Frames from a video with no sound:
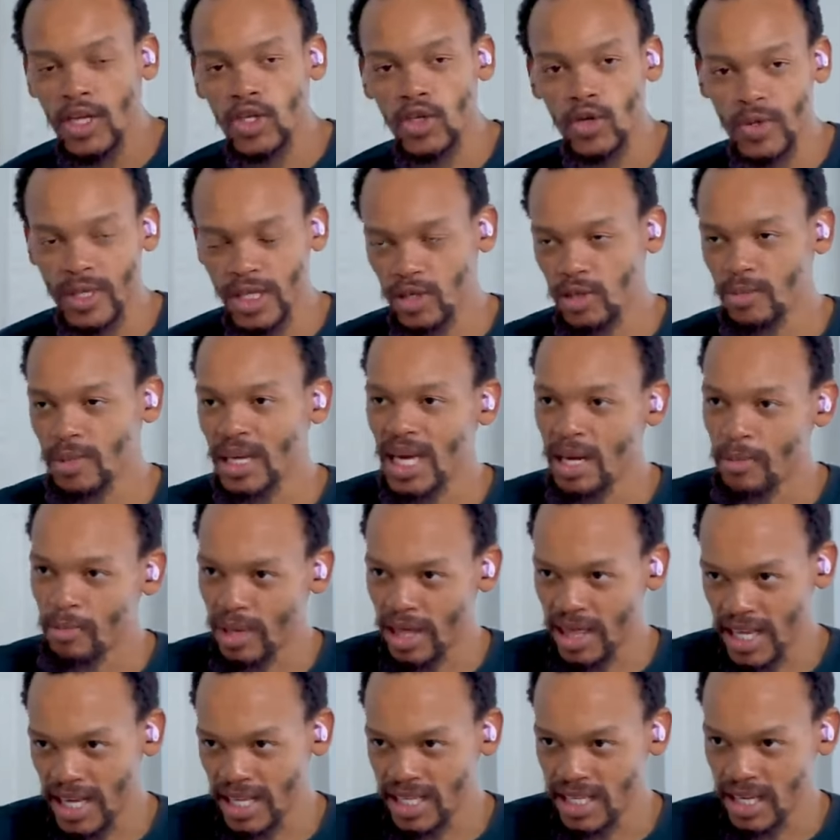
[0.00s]
So we need to be
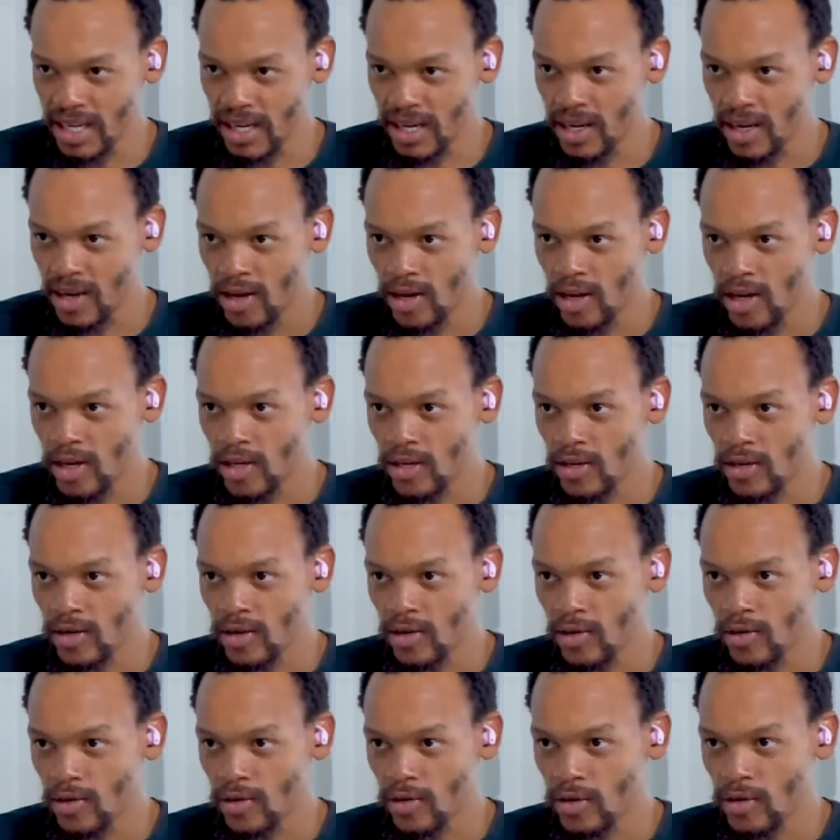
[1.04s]
empathetic
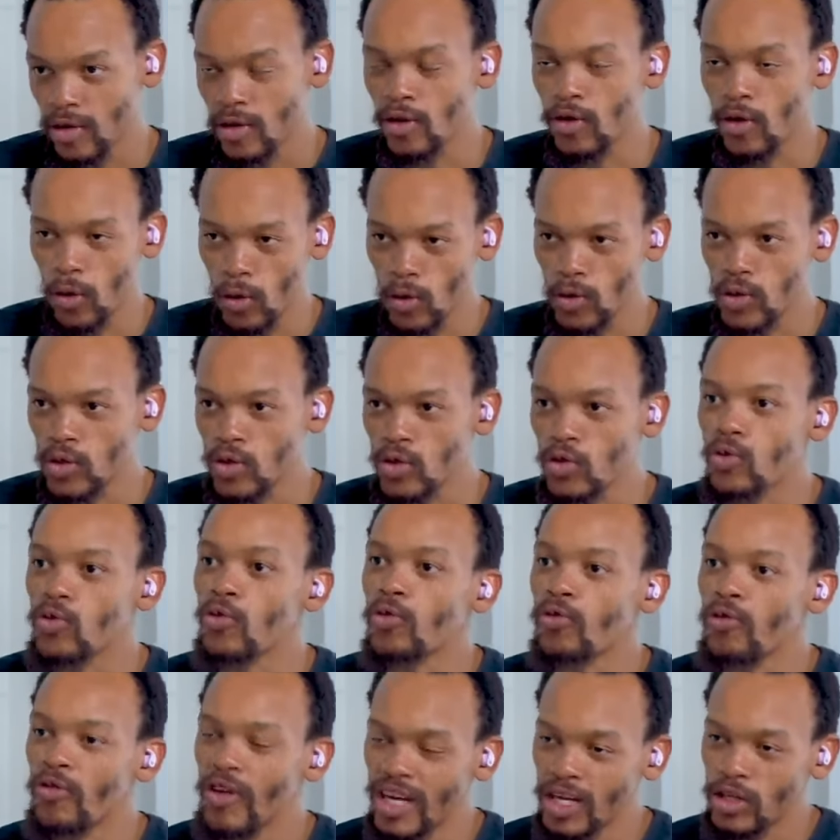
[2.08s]
to those
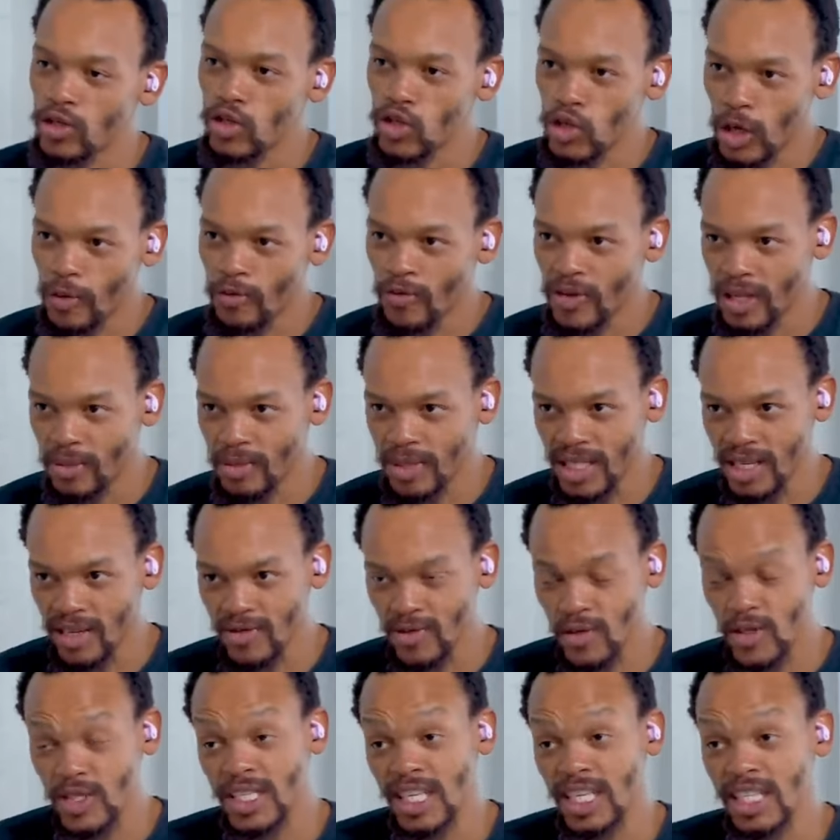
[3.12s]
who fail to show up for
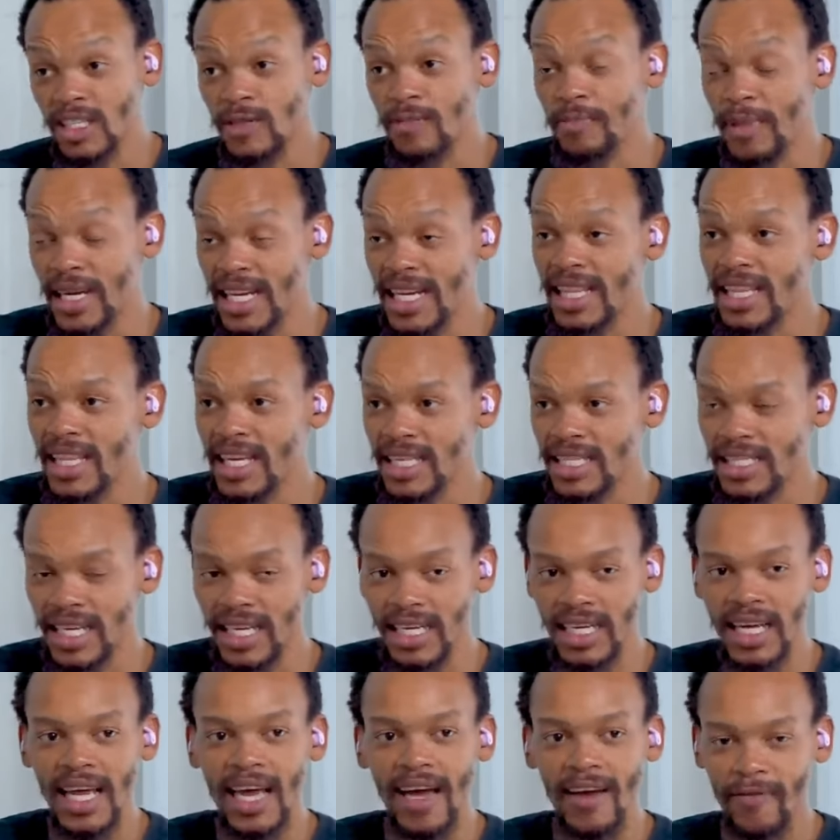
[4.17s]
themselves, because there's many things
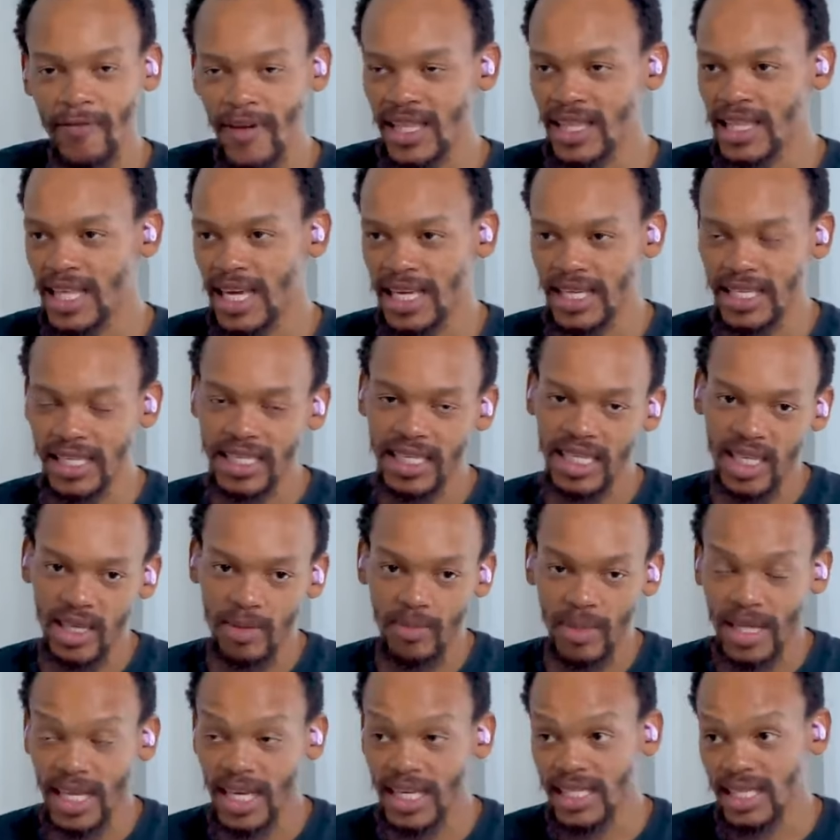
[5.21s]
that affect their
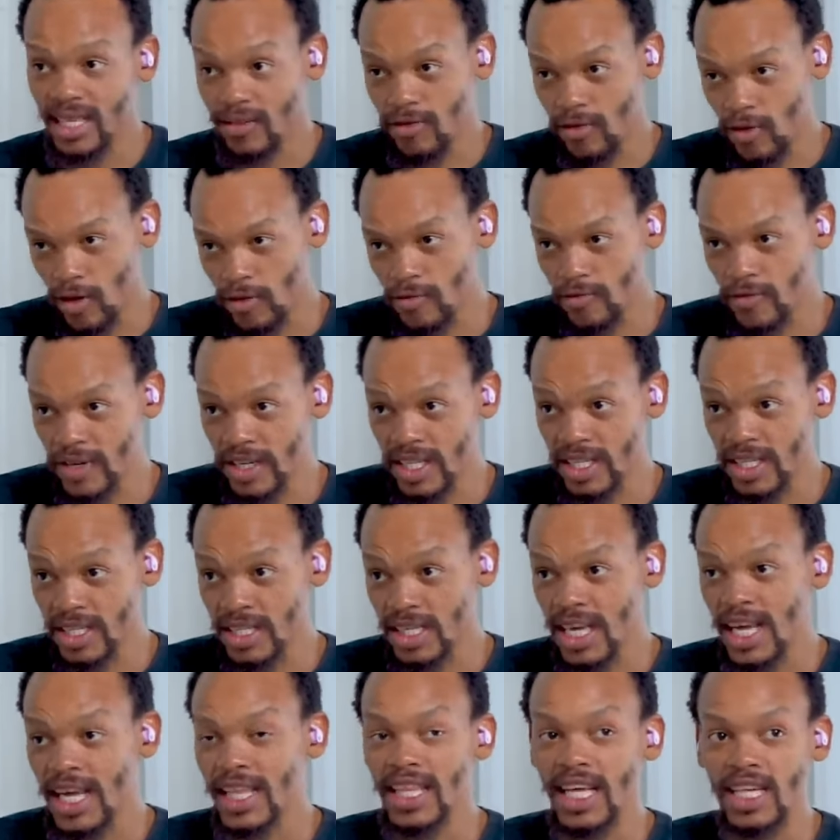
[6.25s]
esteem and their self
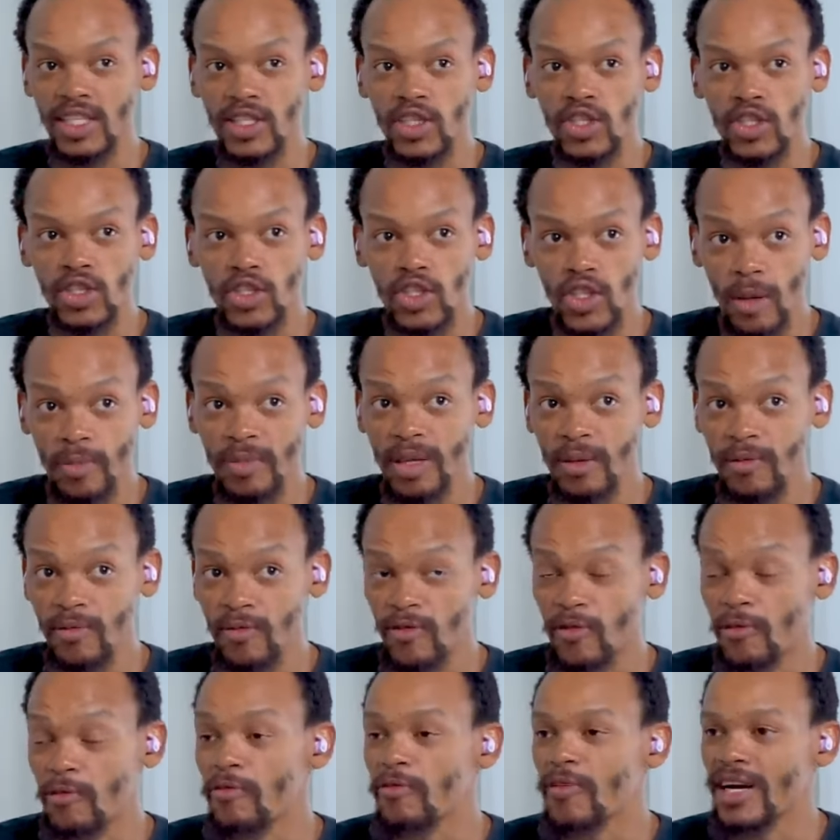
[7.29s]
confidence that stop them
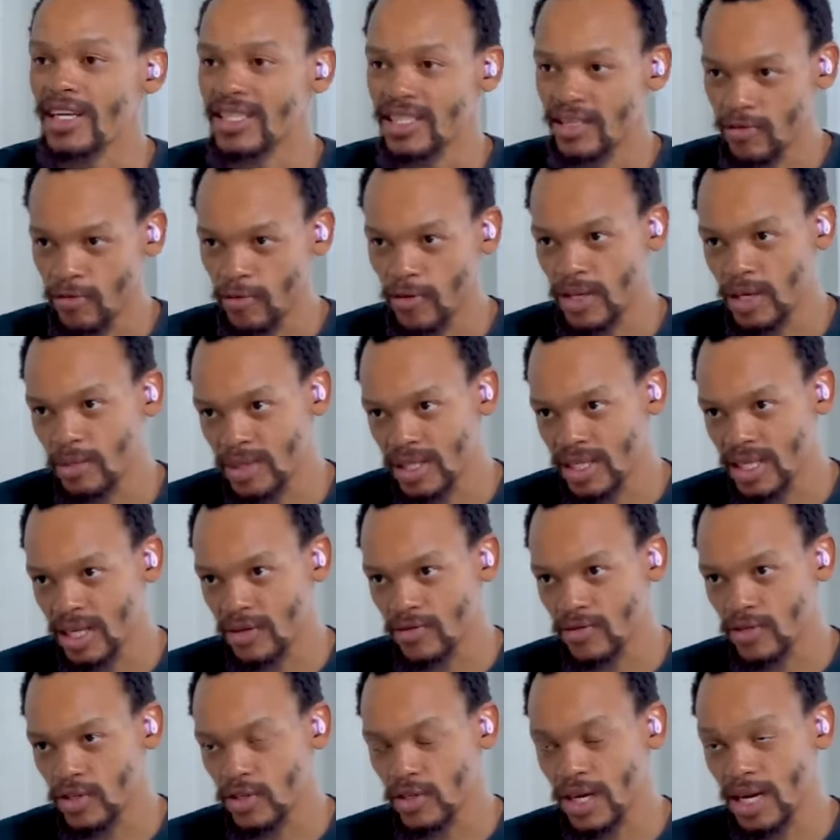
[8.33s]
from fighting for
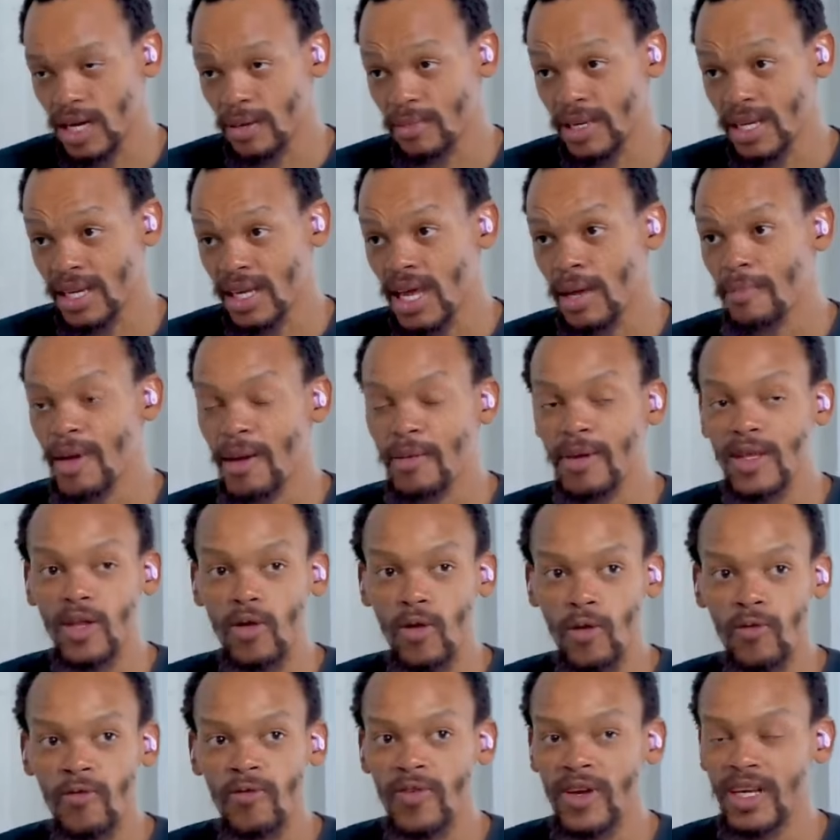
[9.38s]
themselves. You know what I mean? Mm. Maybe they
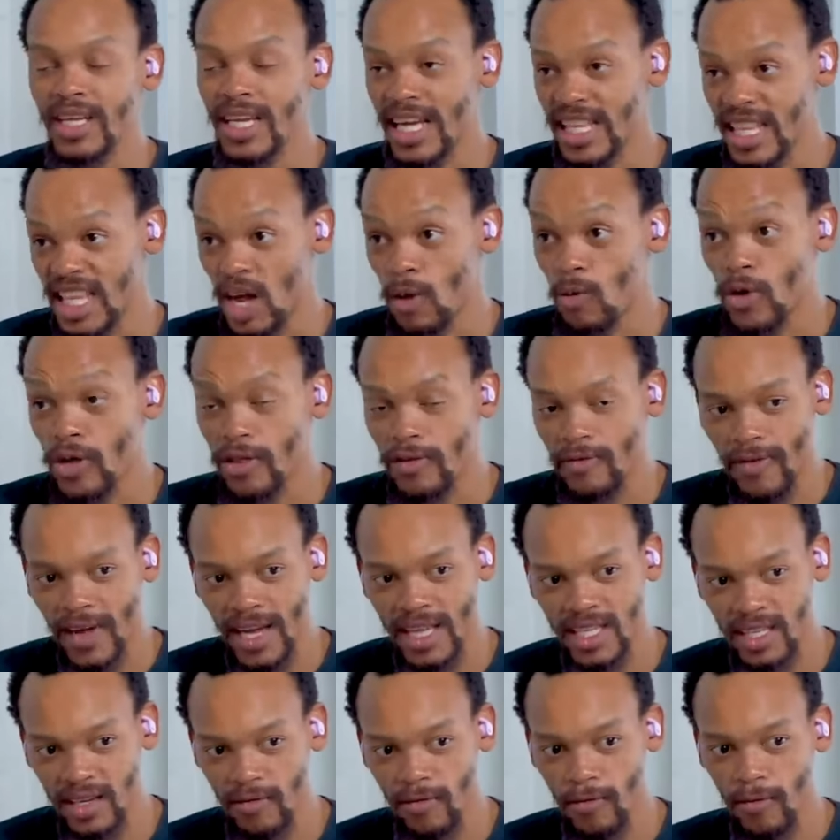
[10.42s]
don't feel like they're worth
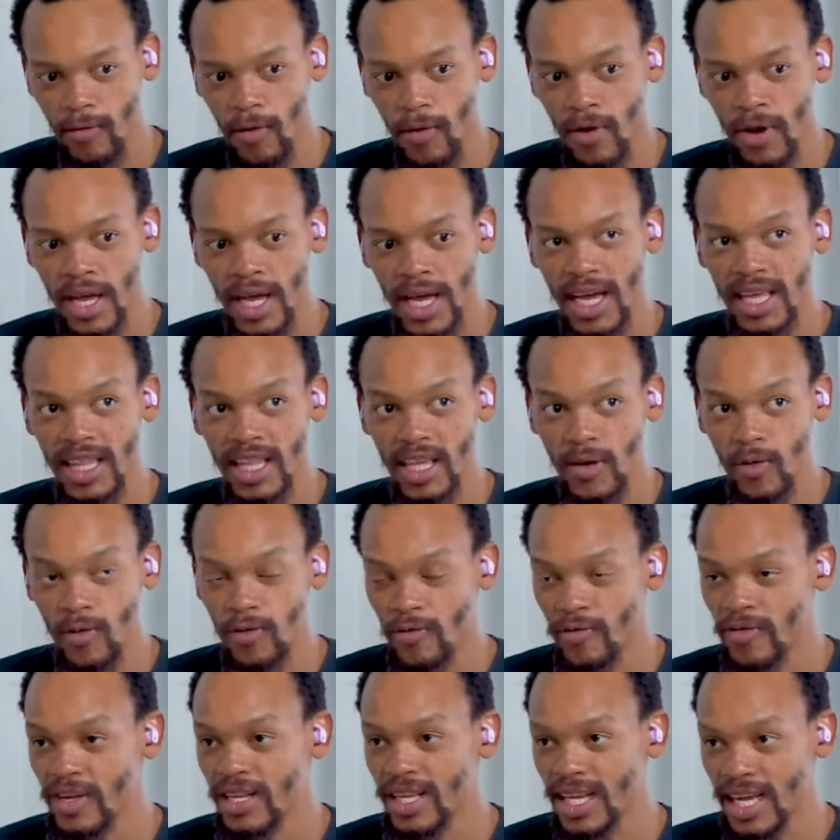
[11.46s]
fighting for, and they
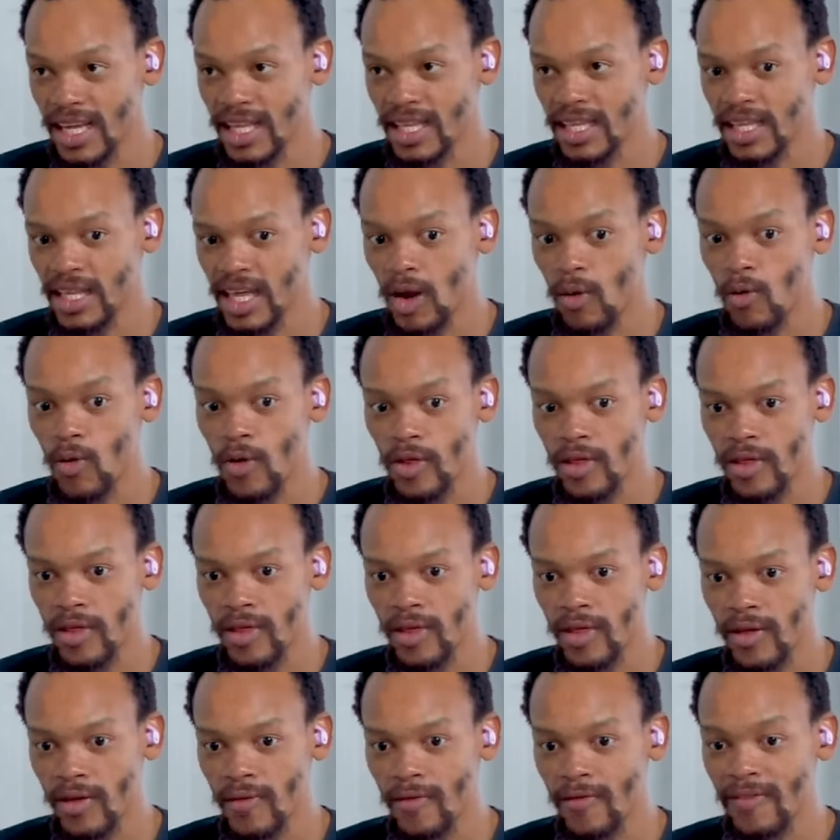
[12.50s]
don't feel like they're
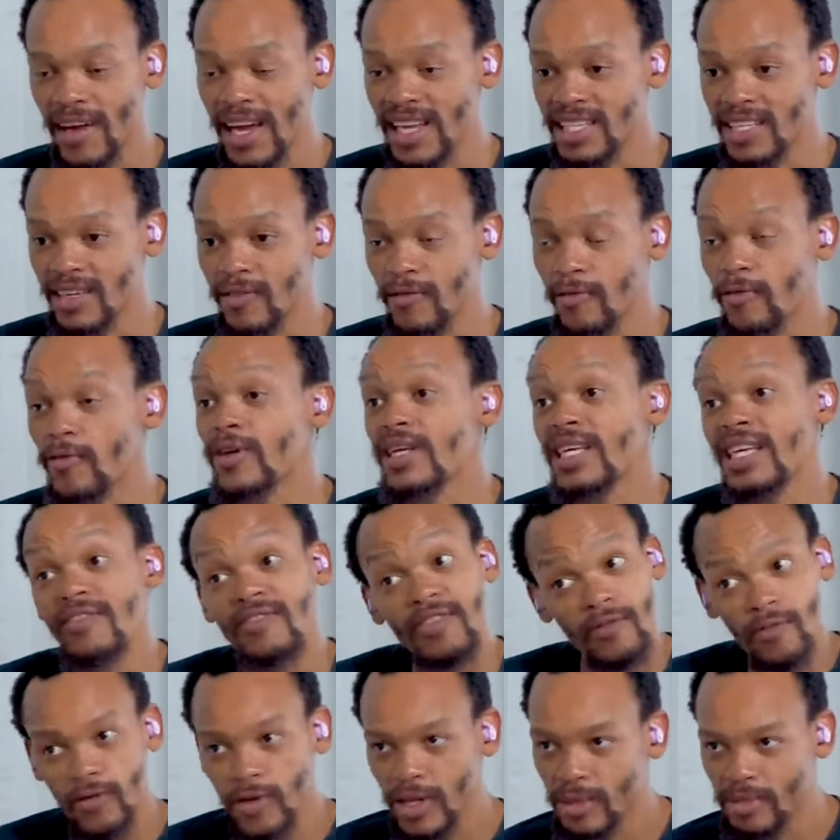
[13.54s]
worth fighting for
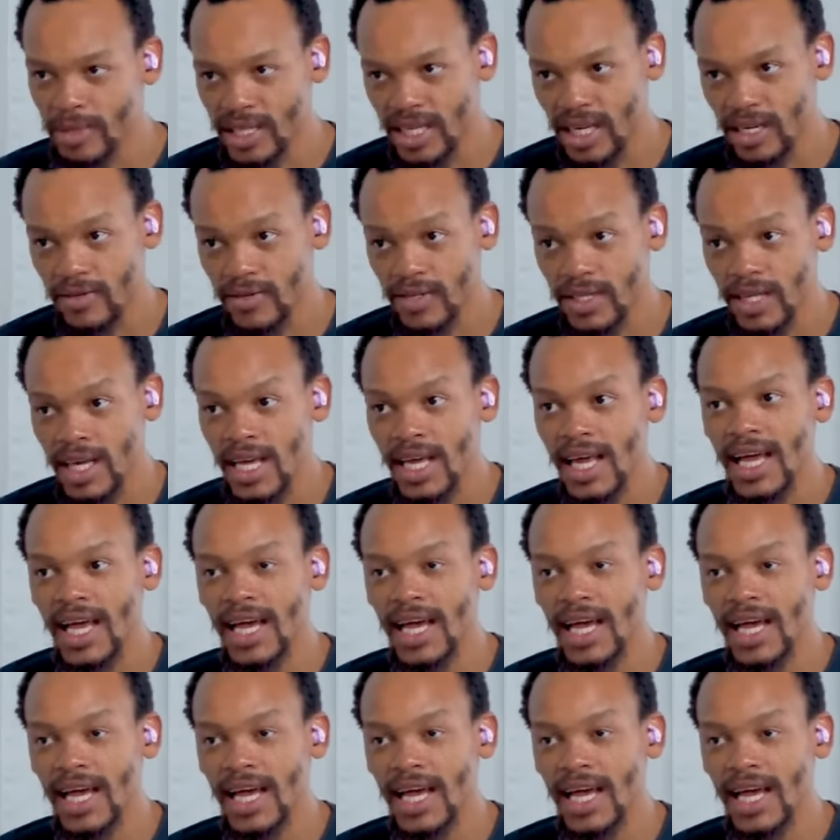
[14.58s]
even for themselves.